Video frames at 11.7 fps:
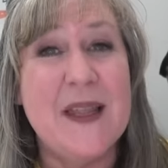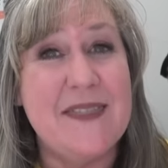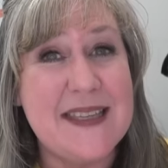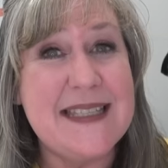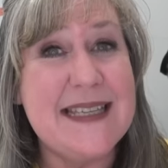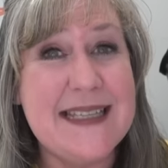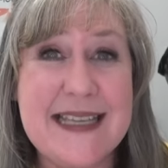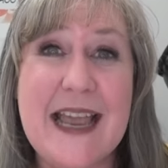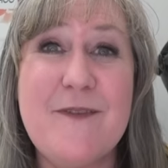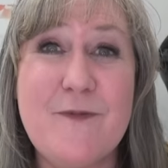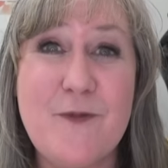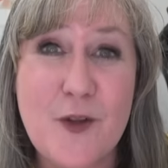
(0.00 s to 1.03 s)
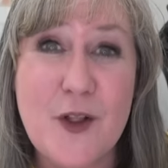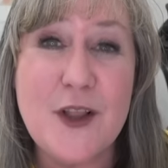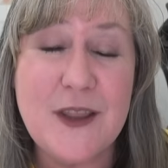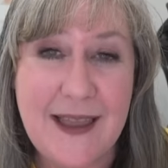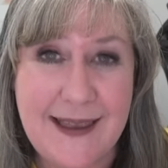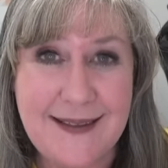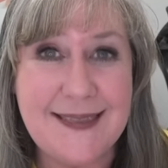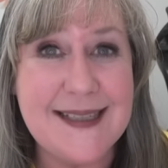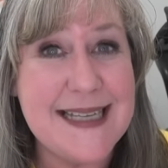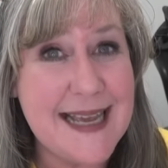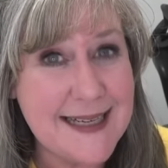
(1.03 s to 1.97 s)
This is a full
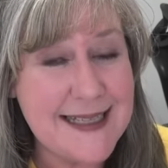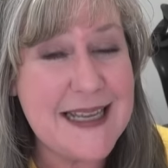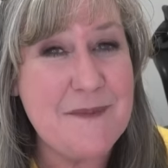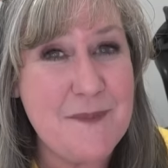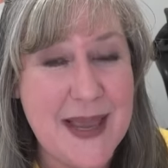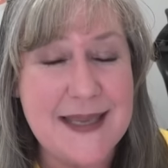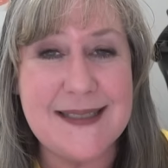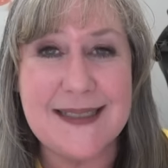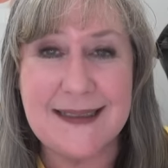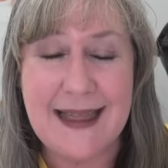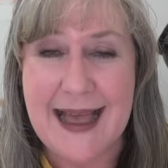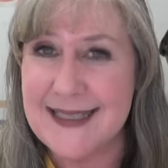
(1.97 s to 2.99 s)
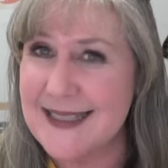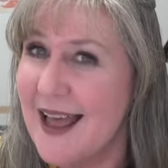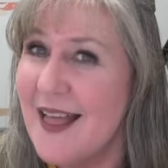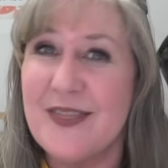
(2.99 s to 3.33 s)
length technique based class.